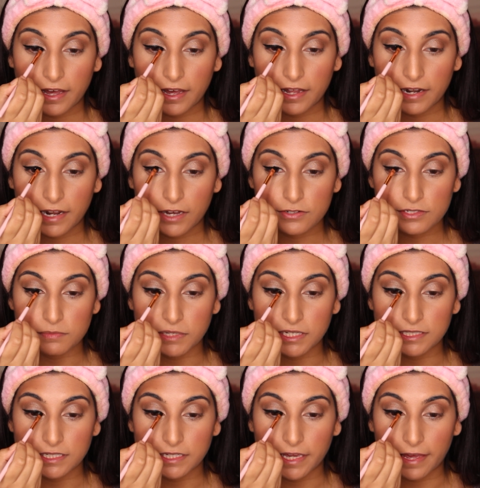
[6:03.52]
that allows
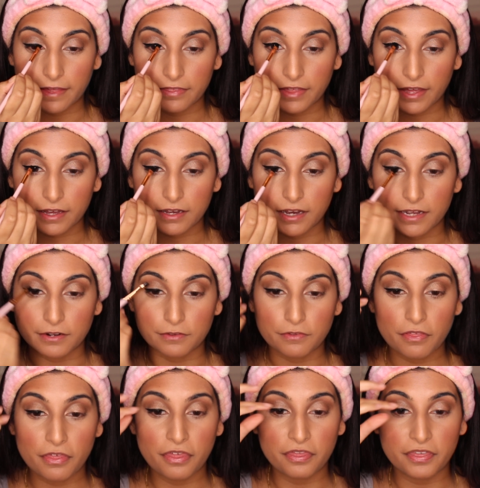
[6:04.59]
me to get that kind of
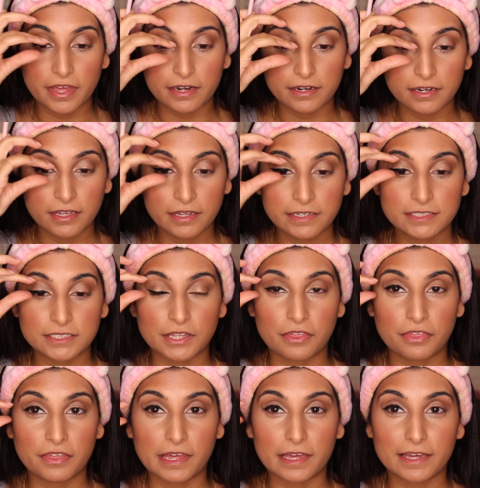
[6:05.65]
thin to
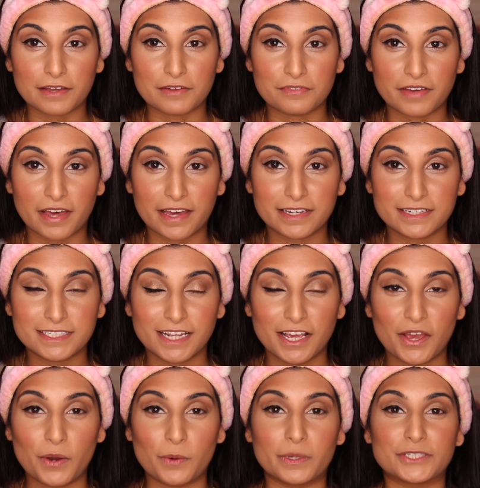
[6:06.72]
thick effect,
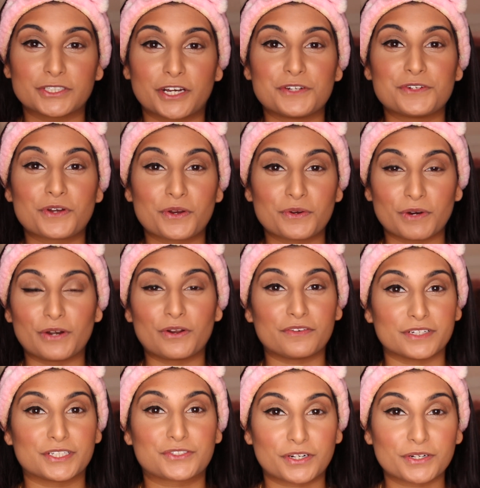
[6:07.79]
which I know a lot
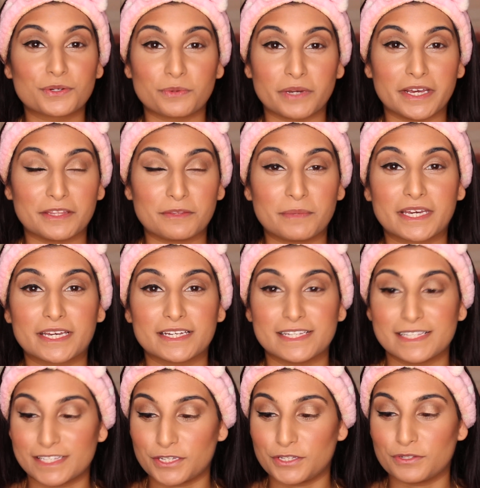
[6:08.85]
of us struggle with,
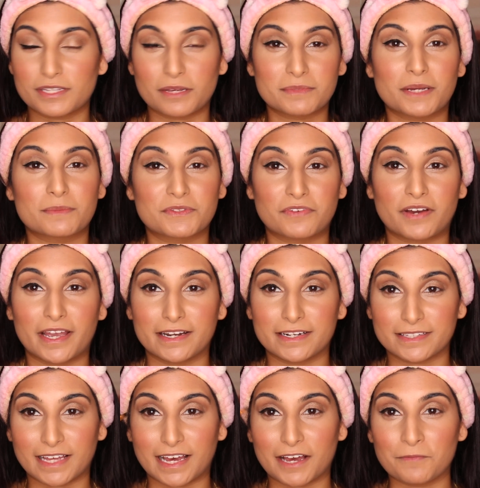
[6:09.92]
because you sometimes
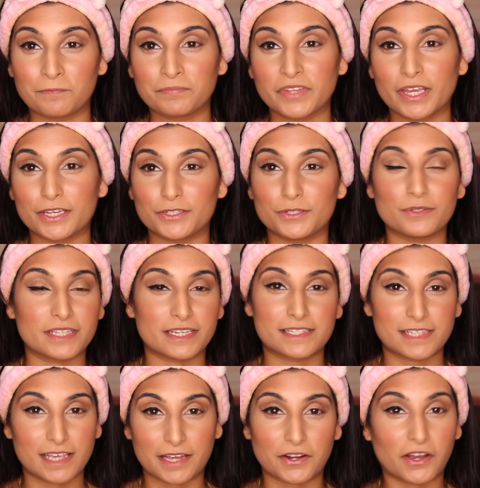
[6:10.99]
find that using
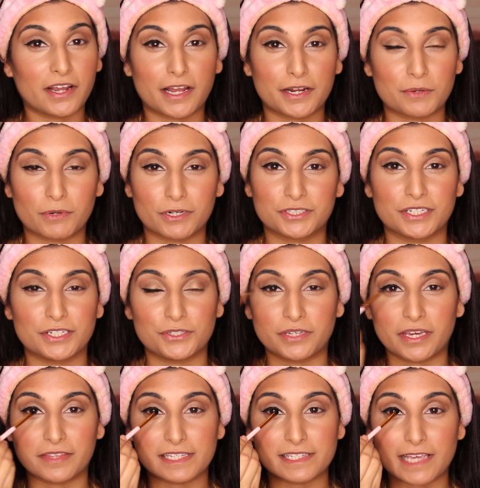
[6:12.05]
certain eyeliner brushes you
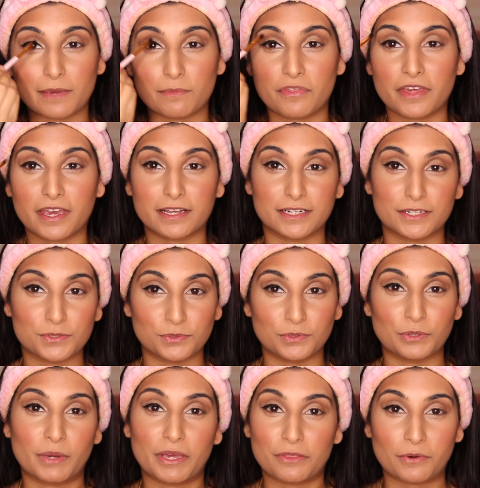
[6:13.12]
get the same thickness
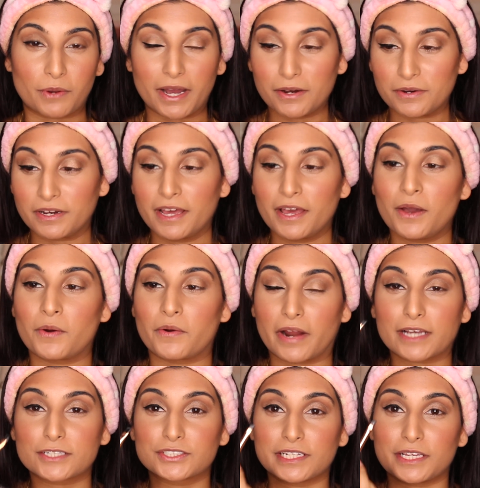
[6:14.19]
all the way throughout, or
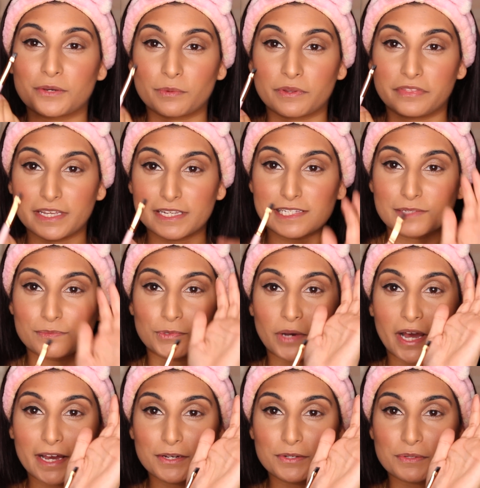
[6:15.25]
actually with this small
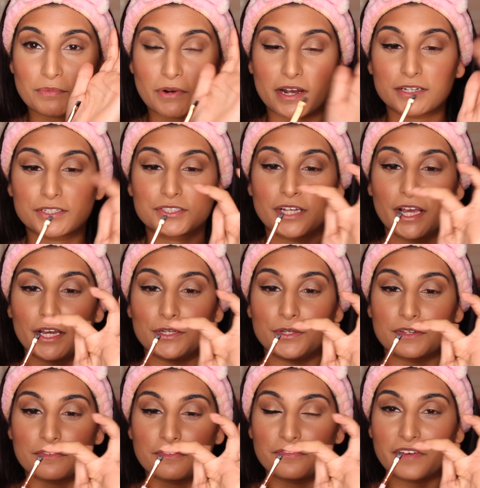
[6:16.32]
angle brush
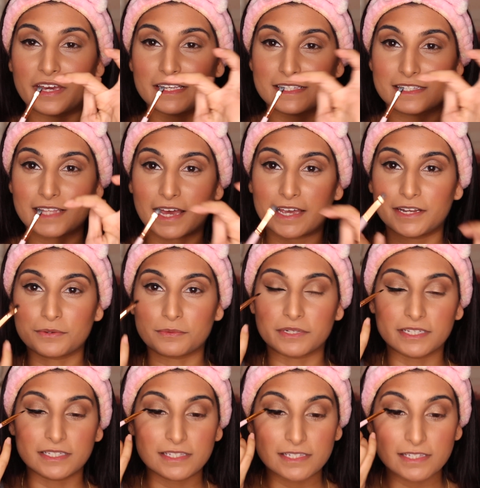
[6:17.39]
you can face that
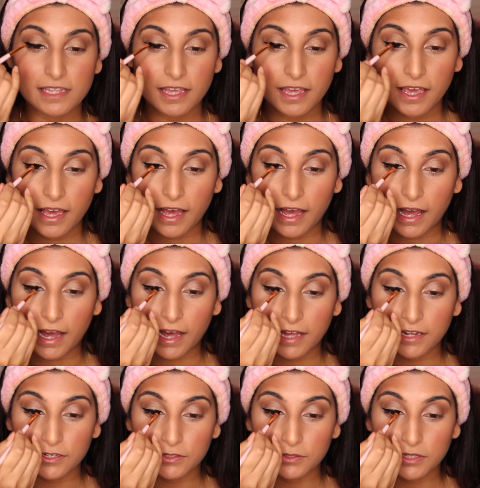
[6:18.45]
inwards
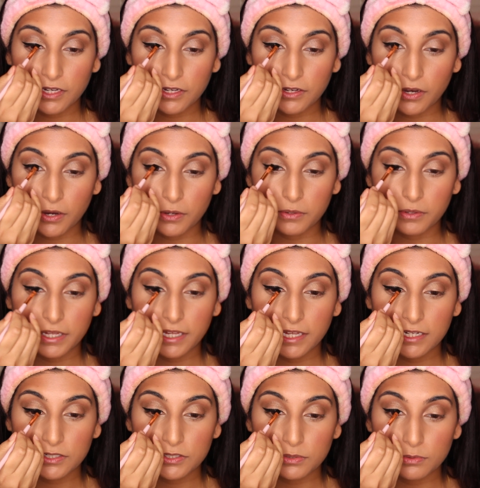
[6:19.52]
and you can go
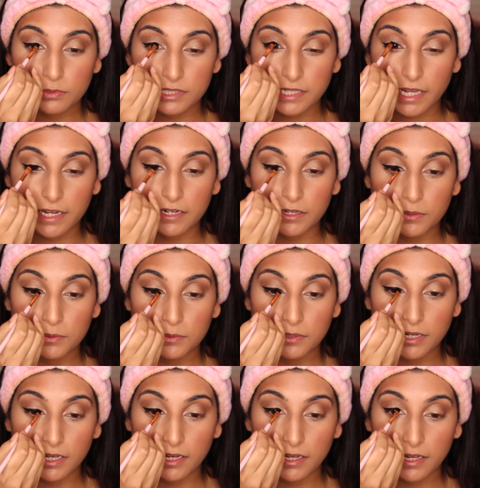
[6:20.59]
in towards that inner
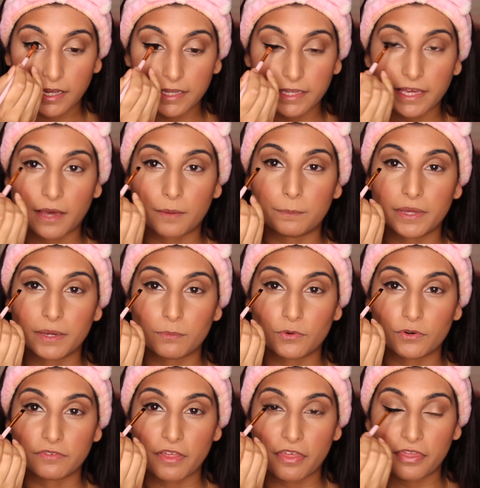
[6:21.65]
corner and get a bit
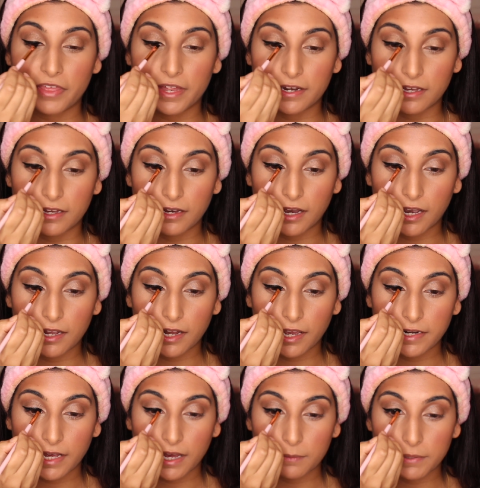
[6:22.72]
more of a thinner
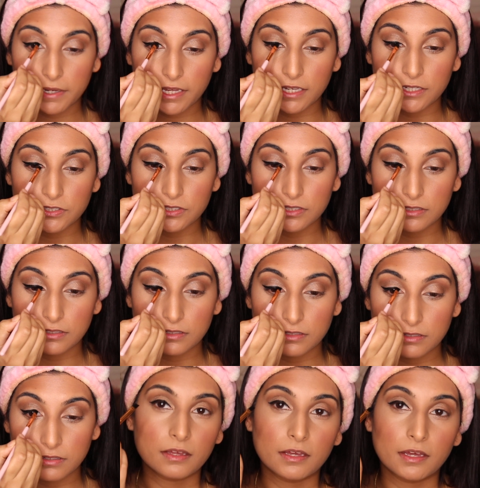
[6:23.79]
eyeliner application.
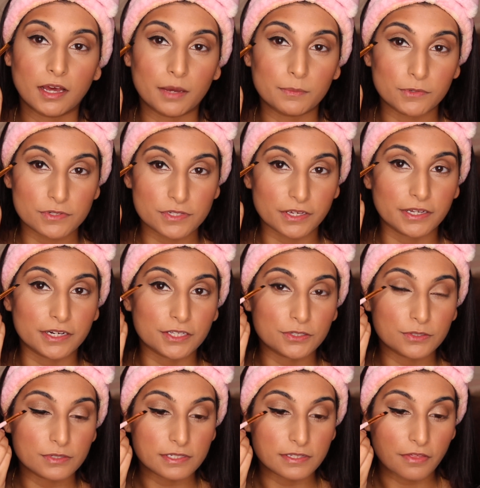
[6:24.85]
I'm also going to
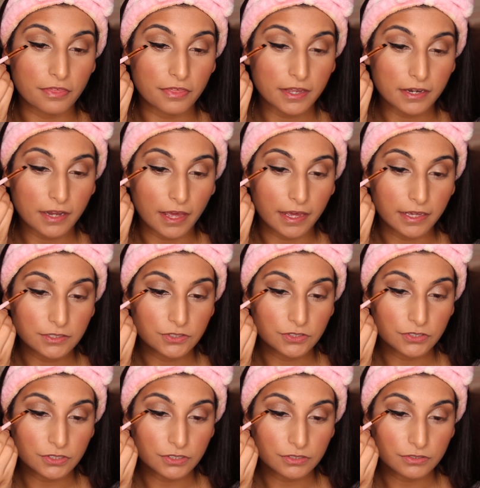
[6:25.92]
use the thin
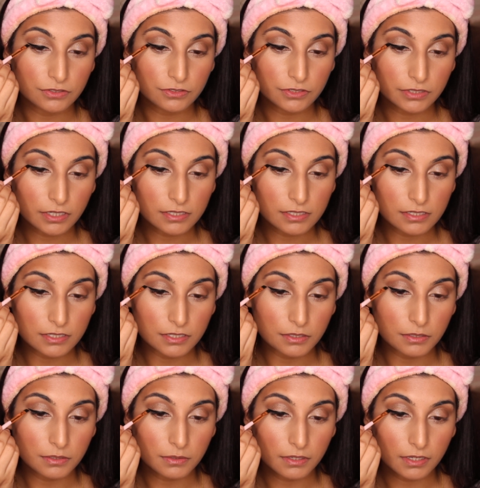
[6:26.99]
edge just
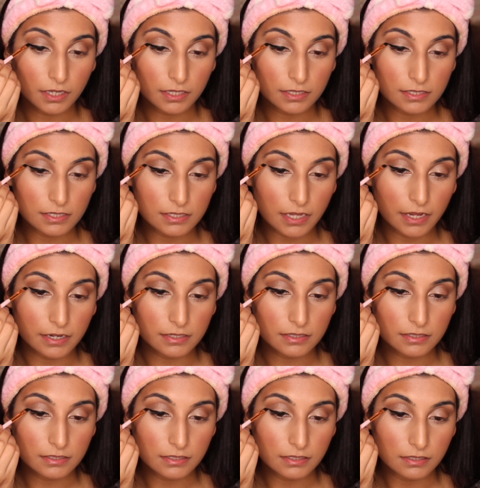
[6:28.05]
to
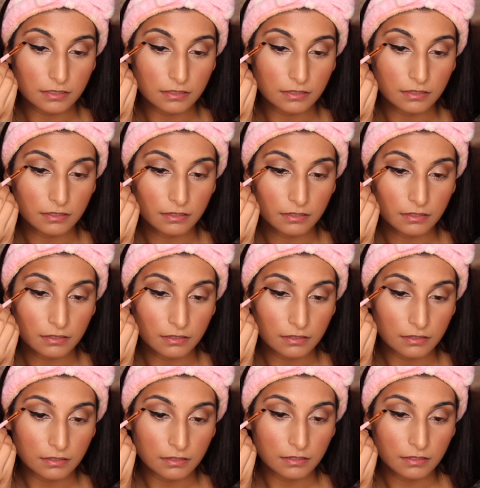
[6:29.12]
extend
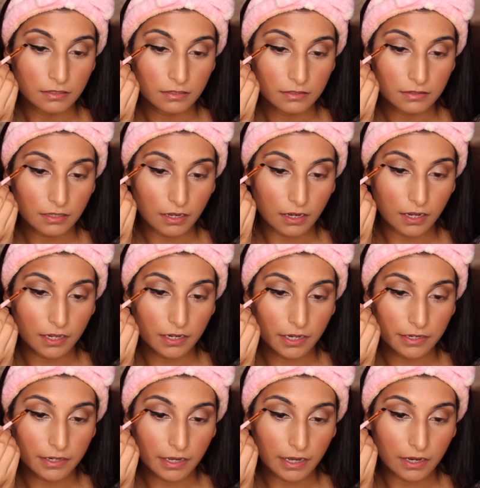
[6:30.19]
the
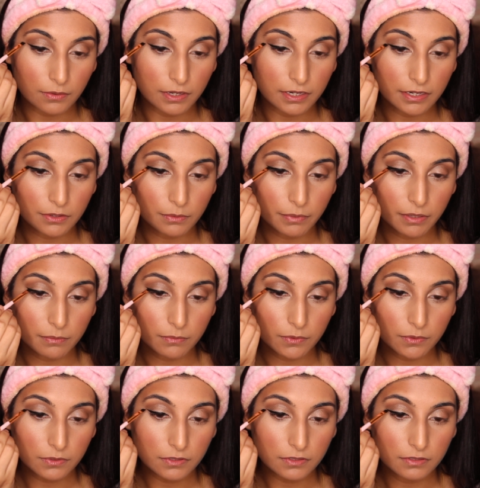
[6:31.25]
eyeliner out a little bit
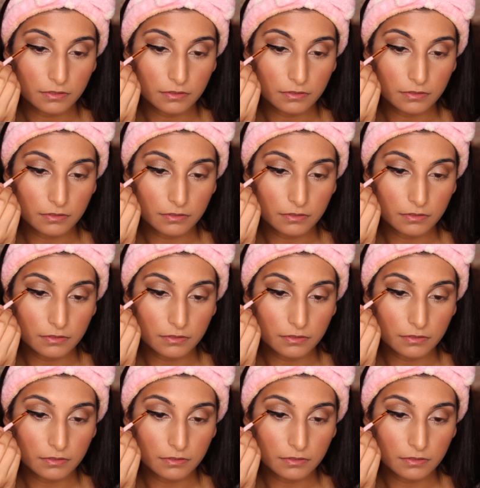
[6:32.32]
more.